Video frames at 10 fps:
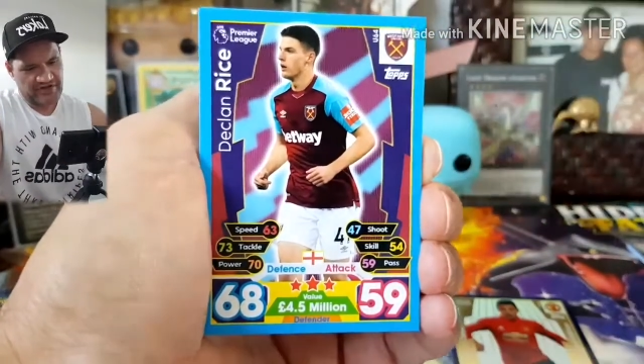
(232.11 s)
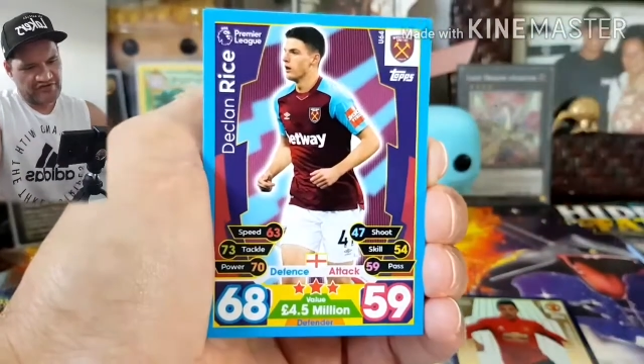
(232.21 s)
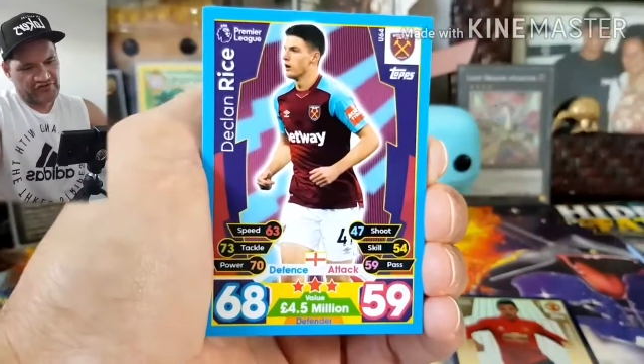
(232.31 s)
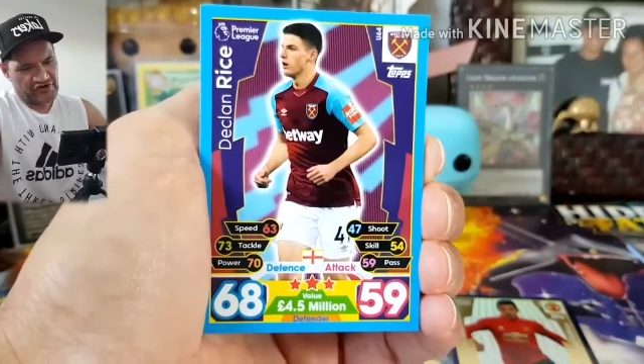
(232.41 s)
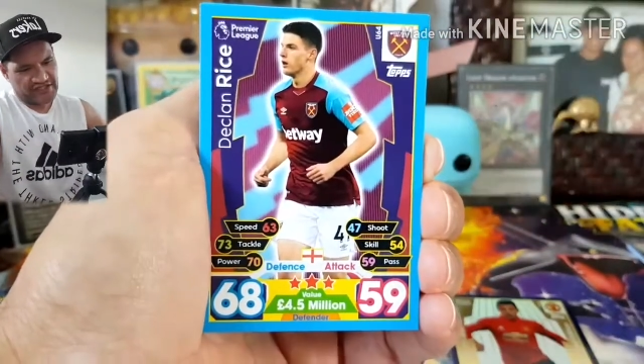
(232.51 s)

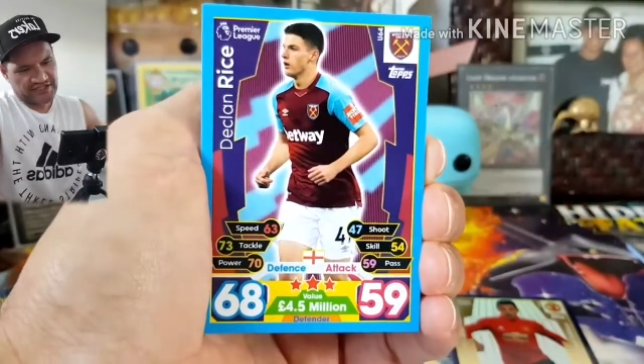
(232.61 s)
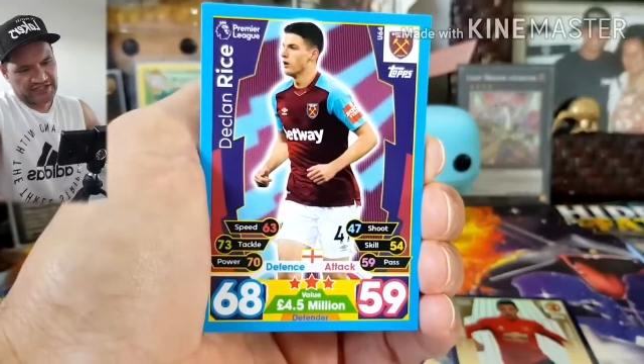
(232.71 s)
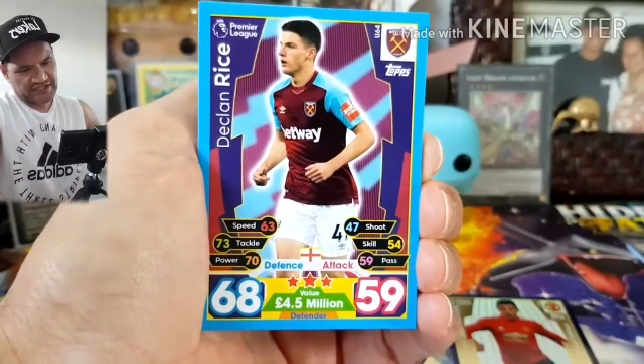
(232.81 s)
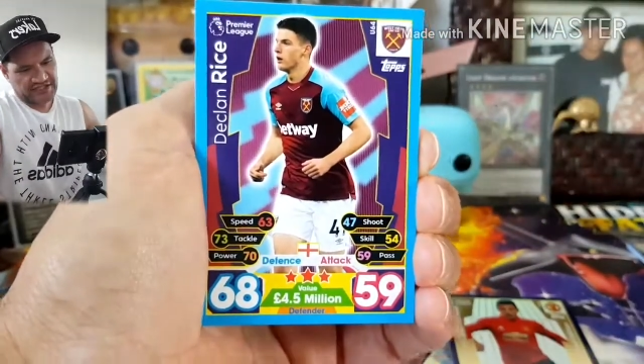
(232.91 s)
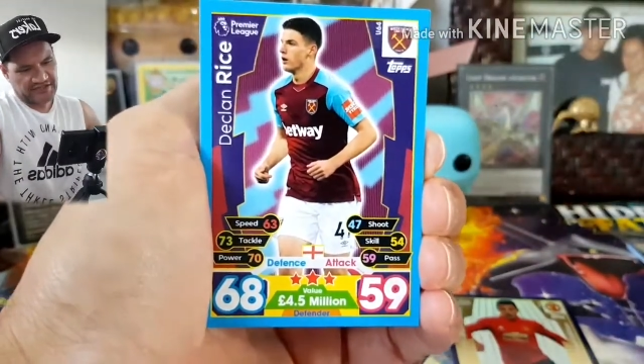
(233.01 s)

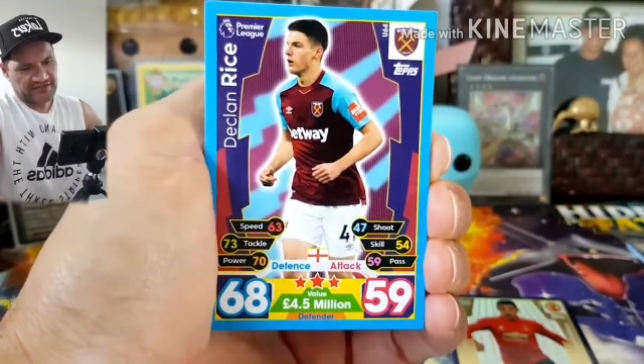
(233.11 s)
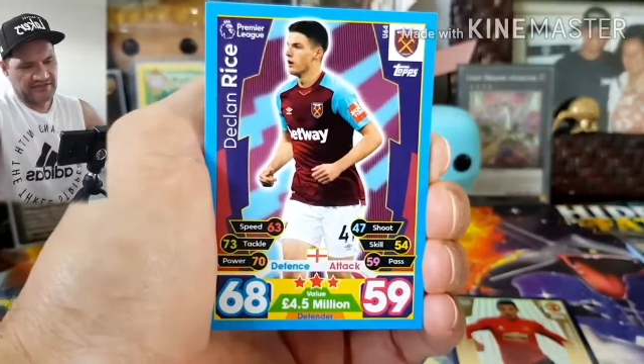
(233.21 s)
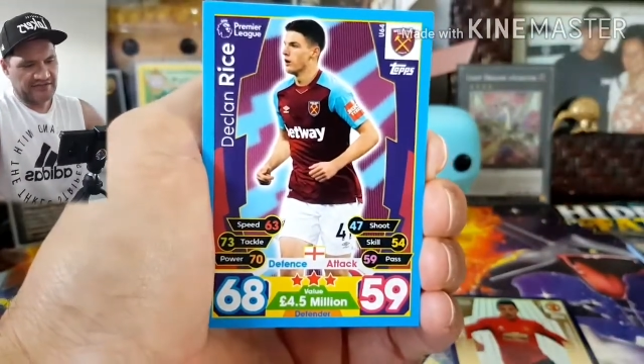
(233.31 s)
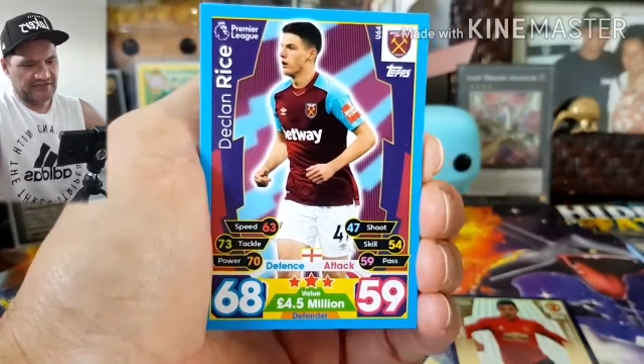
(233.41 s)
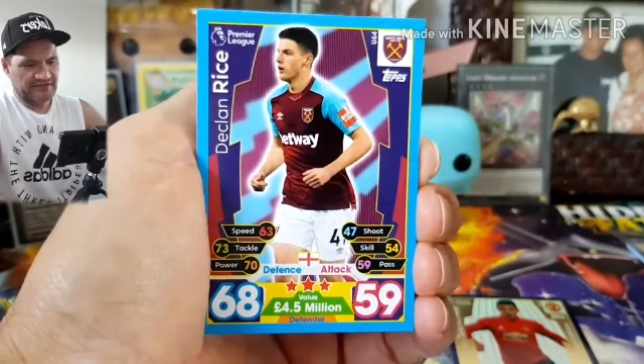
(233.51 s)
Rice.
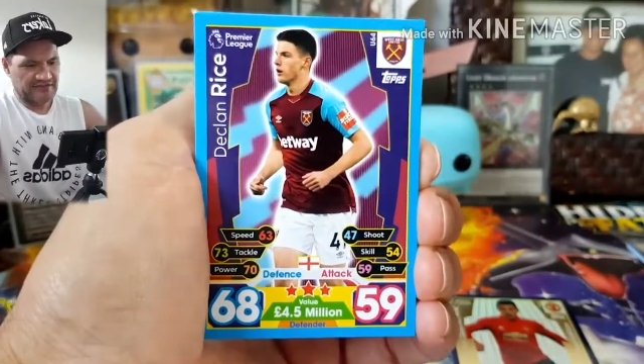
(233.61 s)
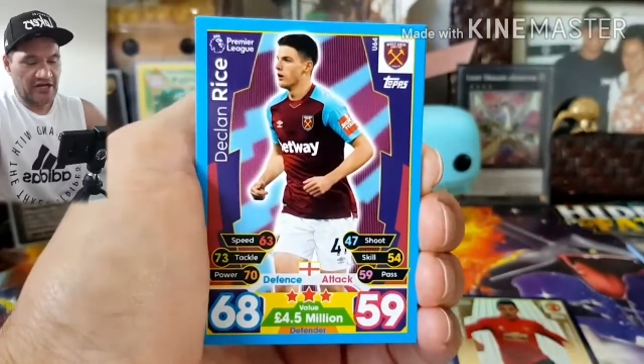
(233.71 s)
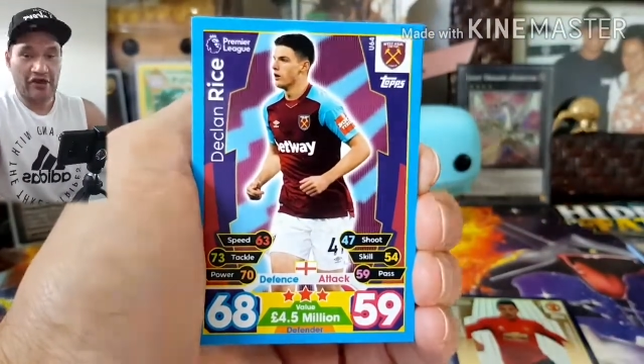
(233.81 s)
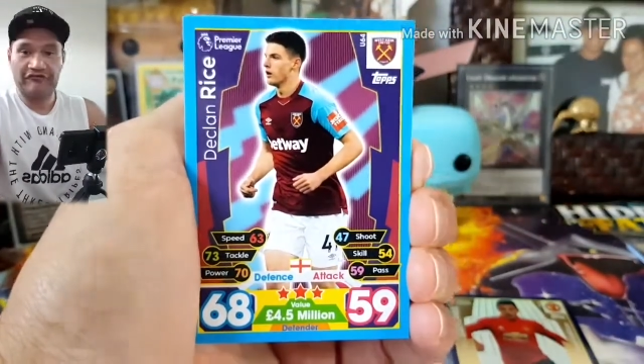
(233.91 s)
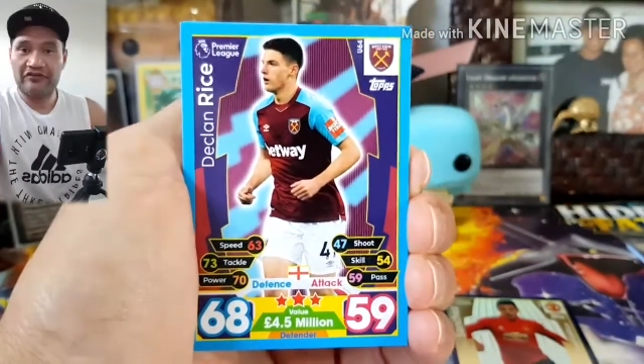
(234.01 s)
I
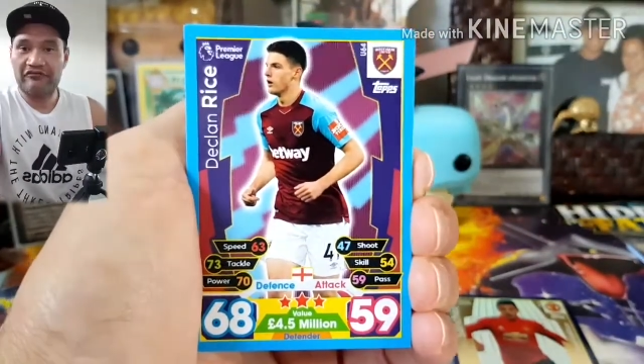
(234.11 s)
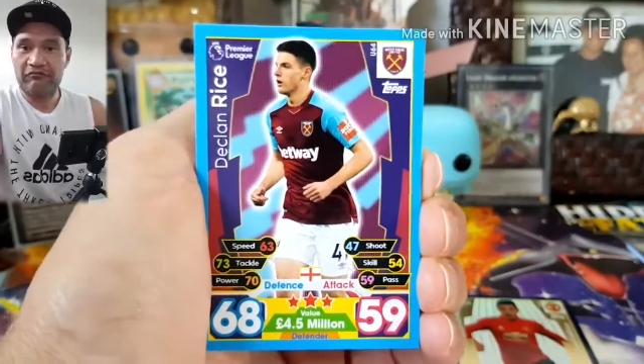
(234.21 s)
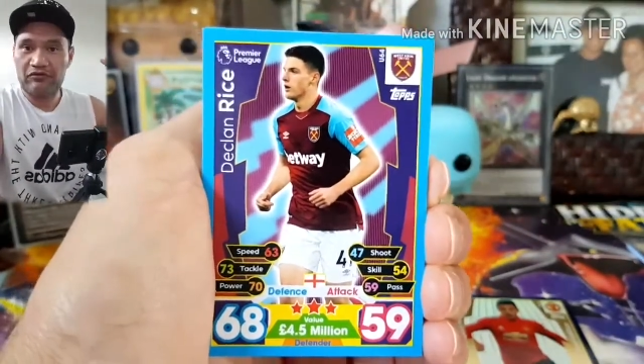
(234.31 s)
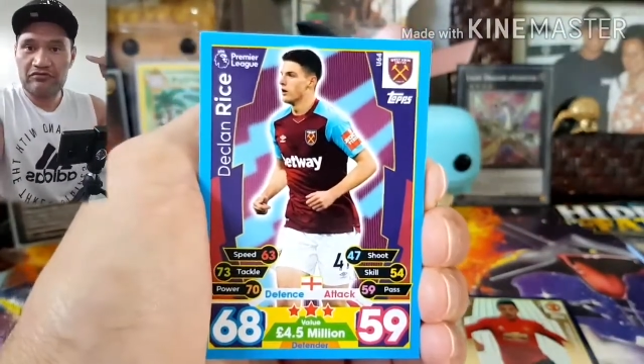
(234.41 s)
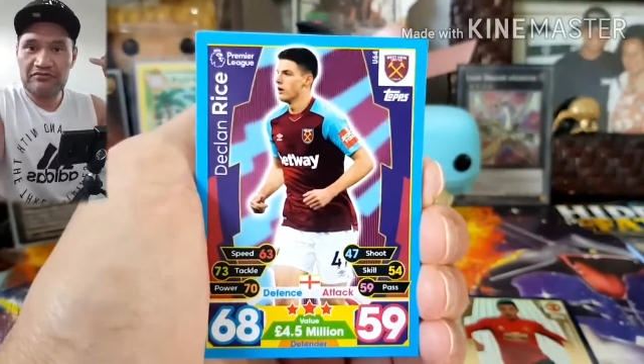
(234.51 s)
go for
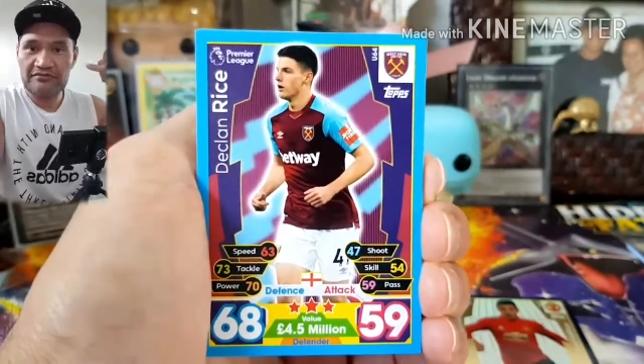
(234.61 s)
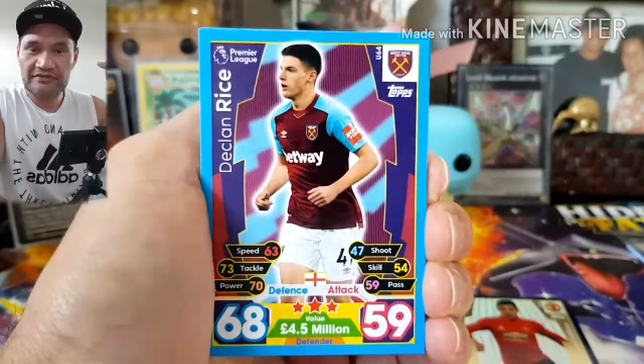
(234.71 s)
Liverpool.